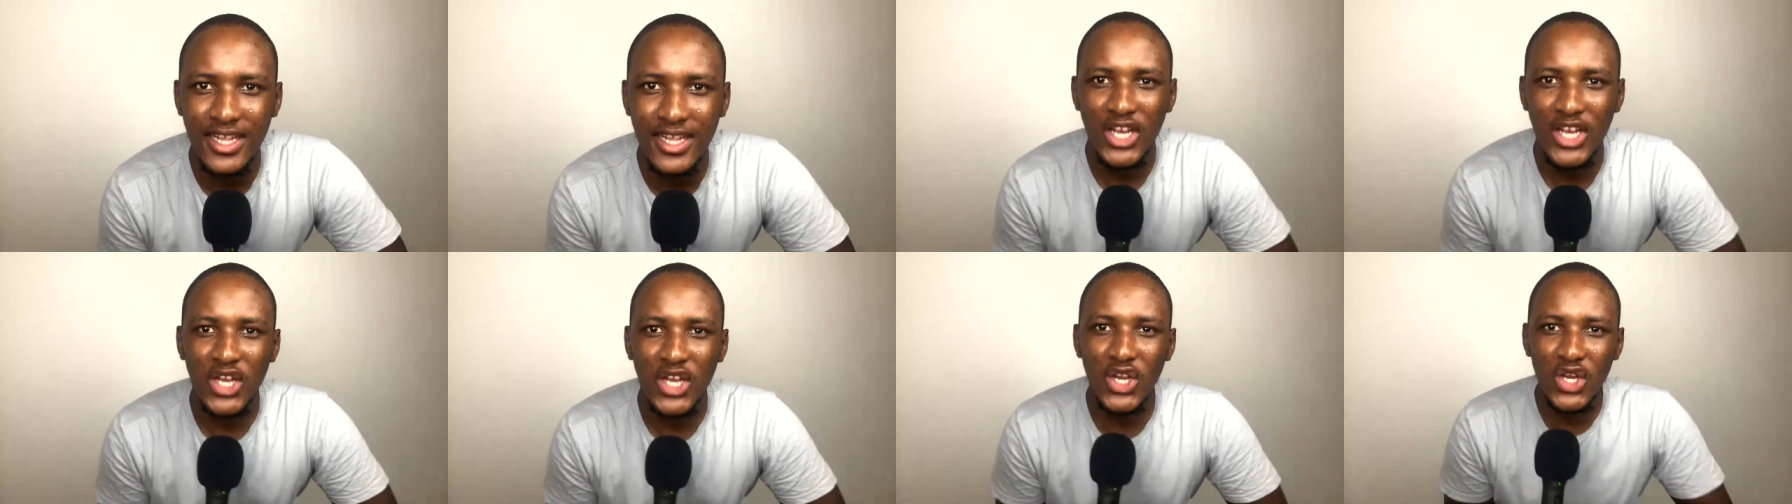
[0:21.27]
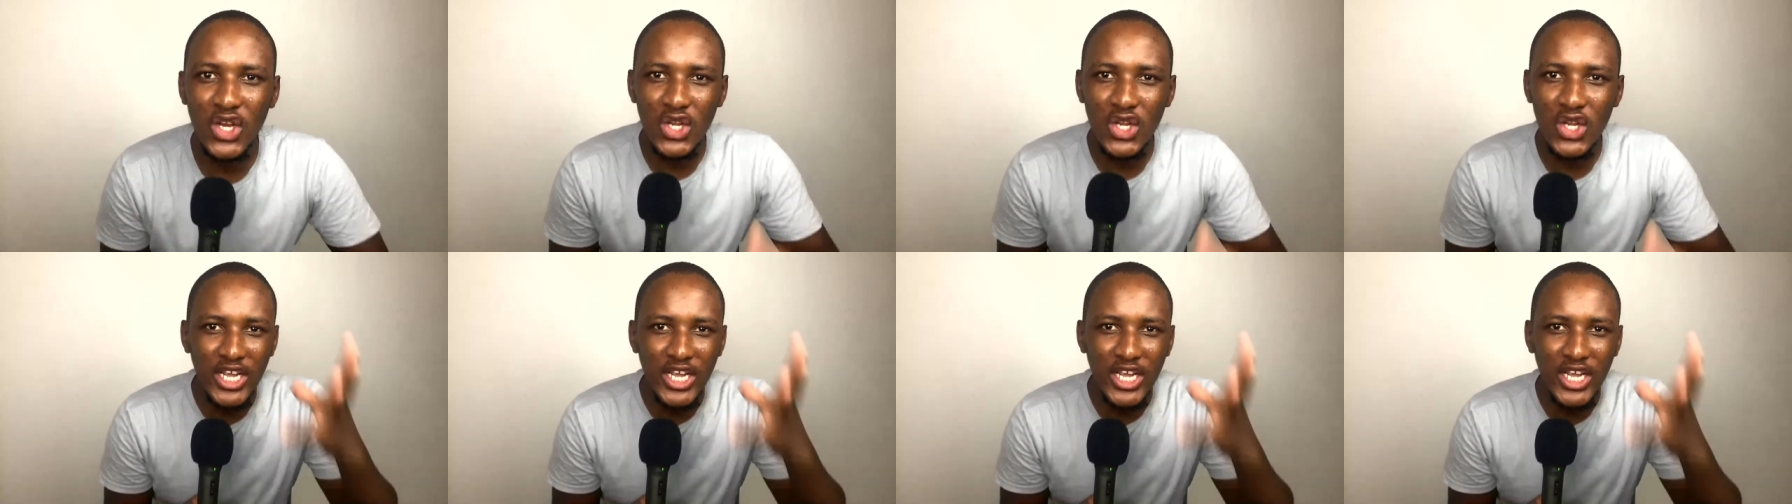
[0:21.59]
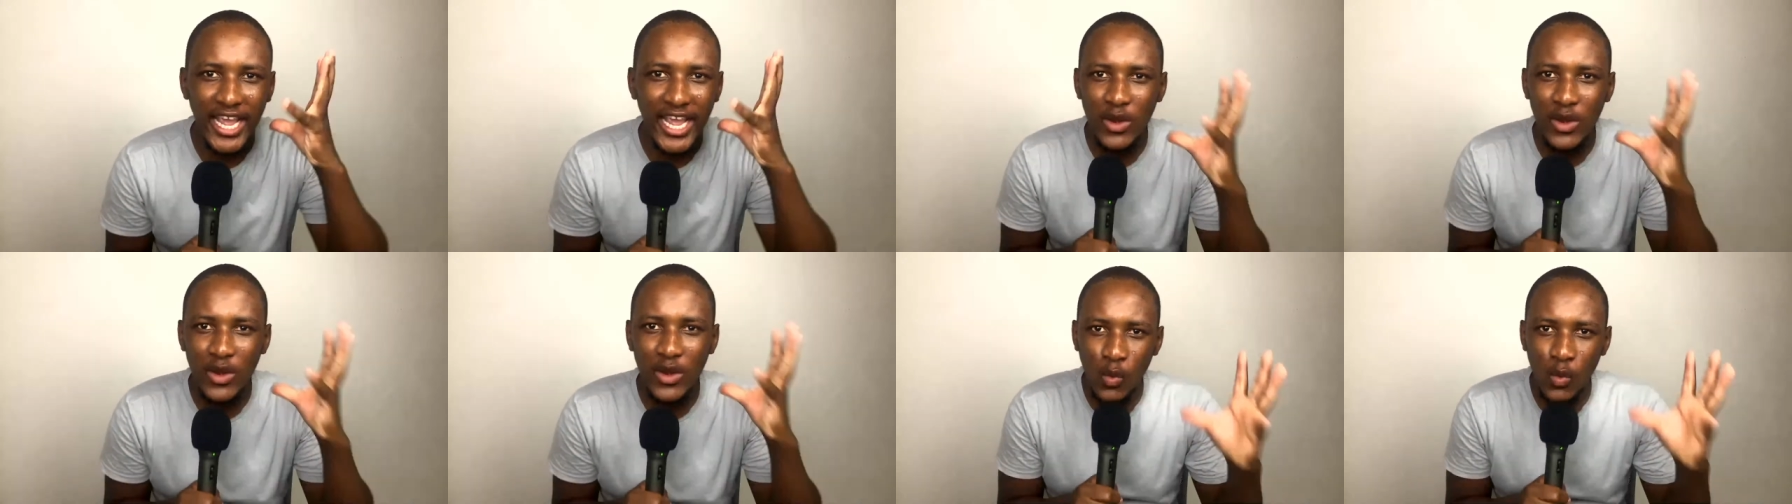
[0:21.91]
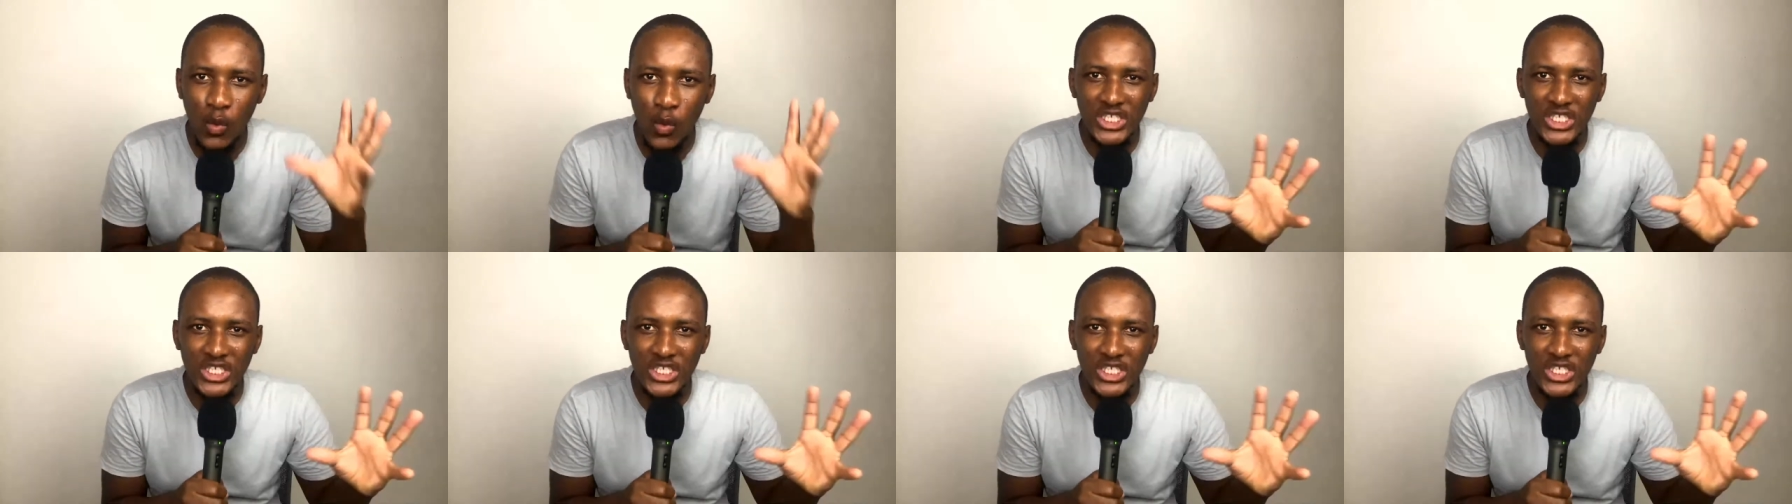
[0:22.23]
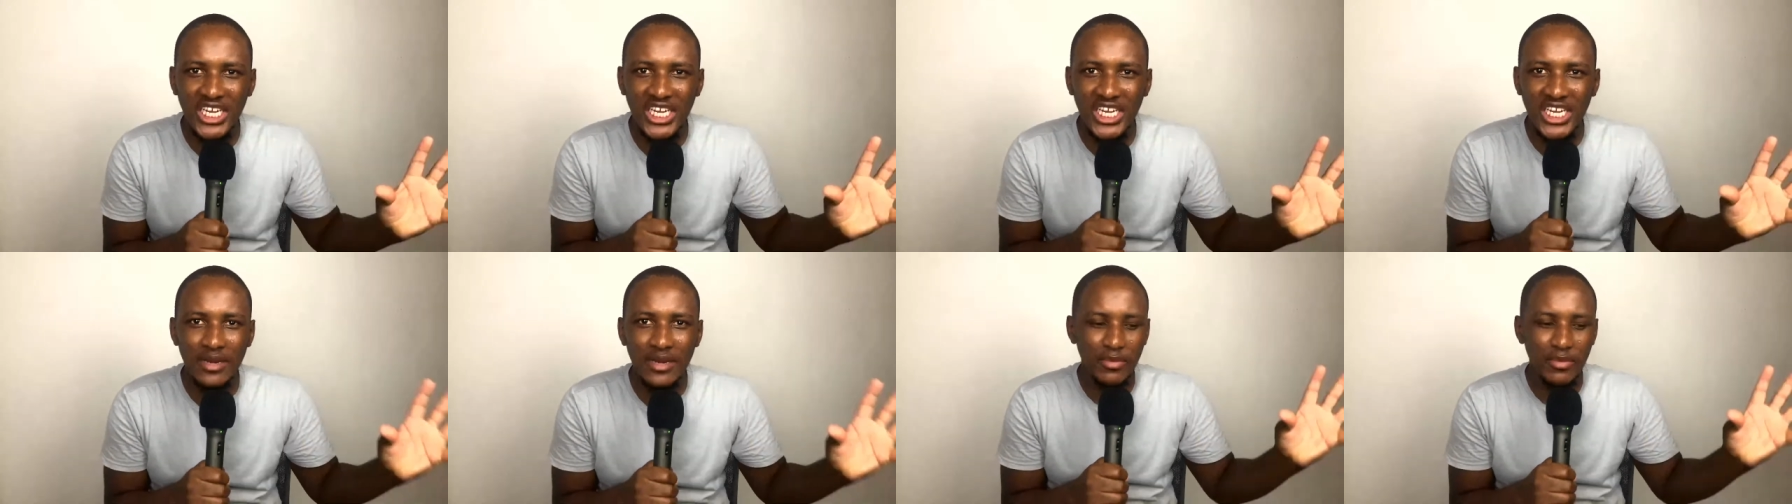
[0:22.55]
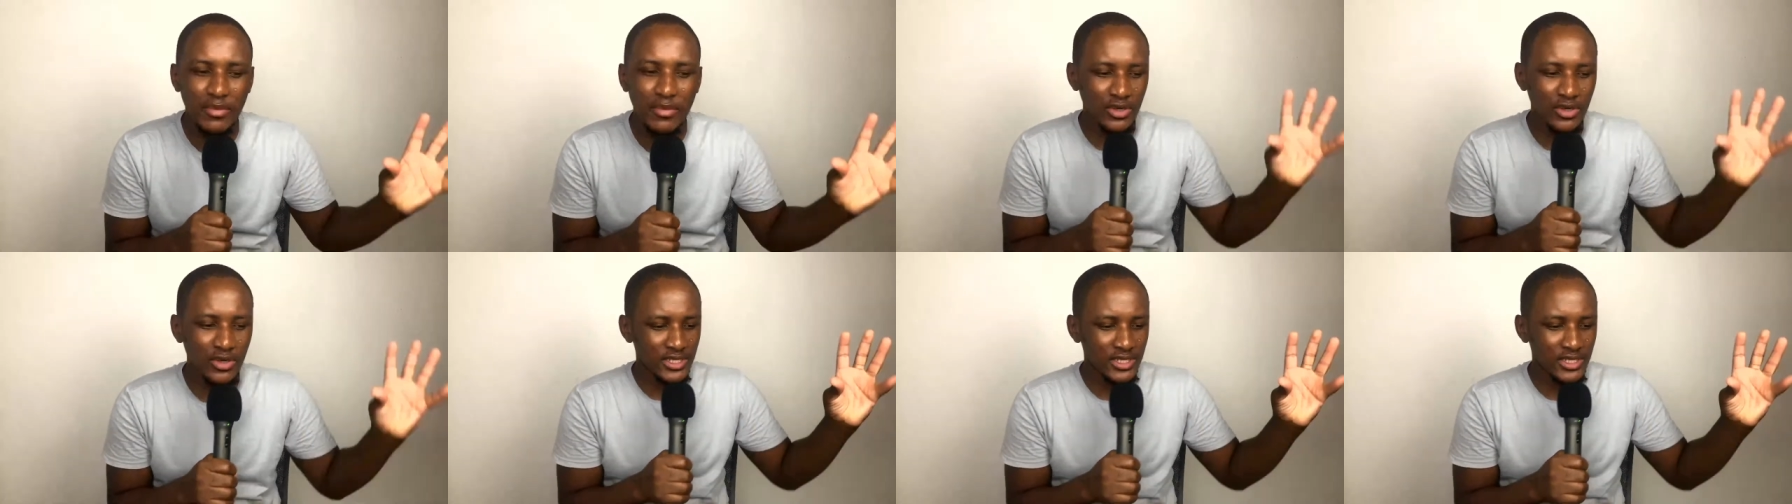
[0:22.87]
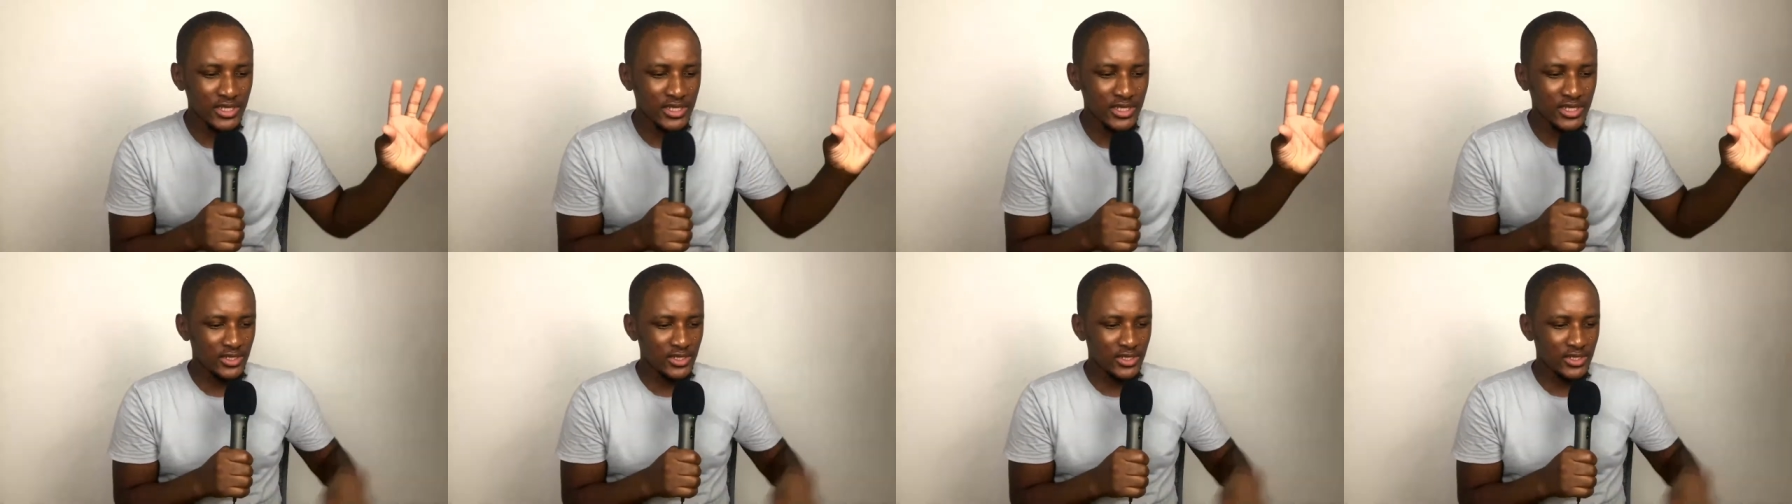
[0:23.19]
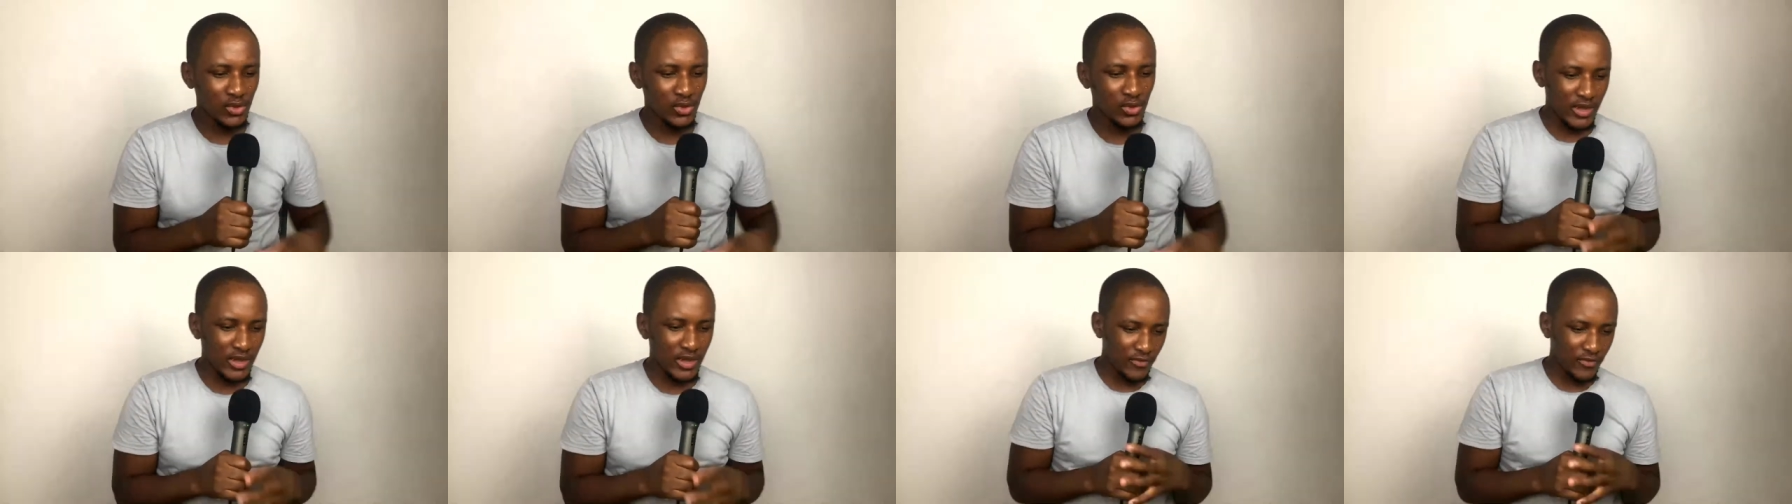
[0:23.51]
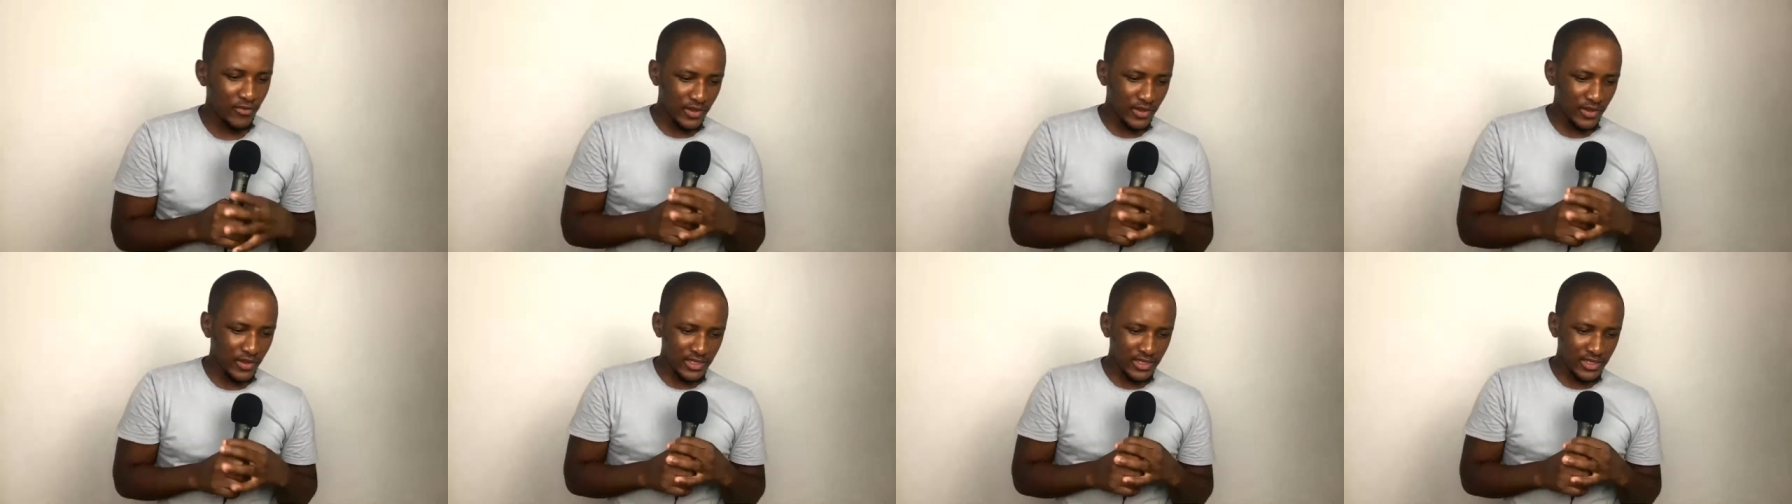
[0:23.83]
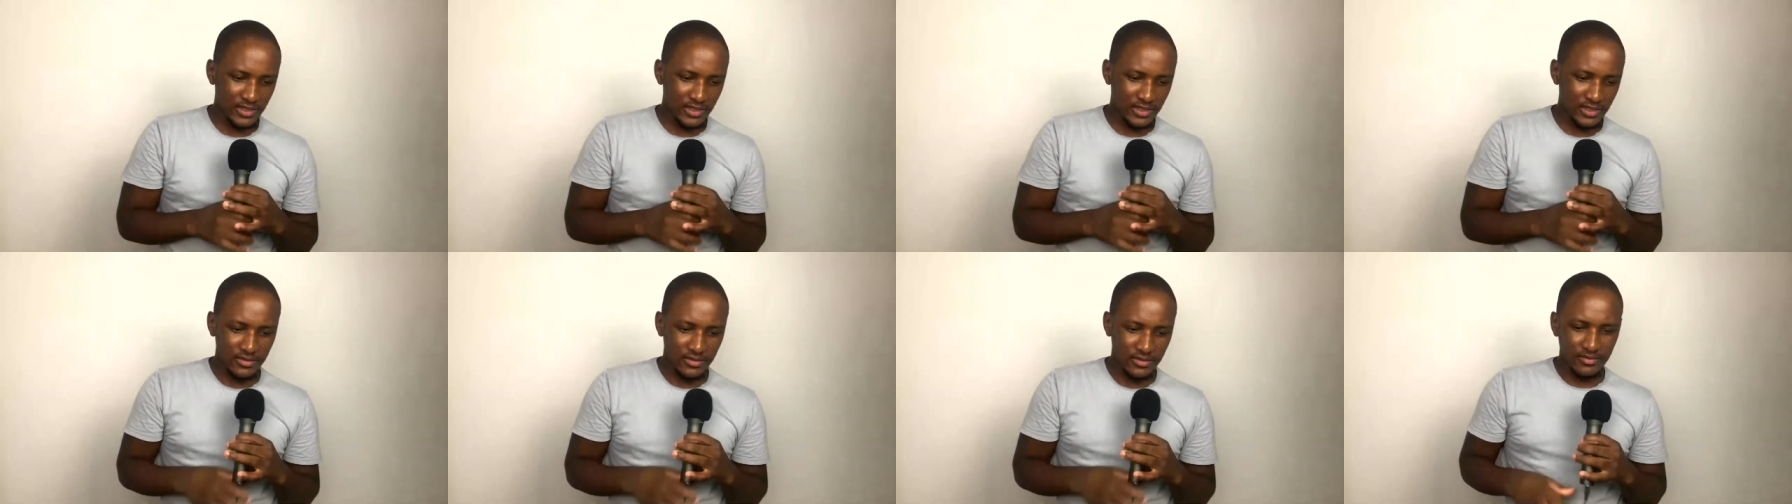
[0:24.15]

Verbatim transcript: Look at what Chicken Pox did to my face.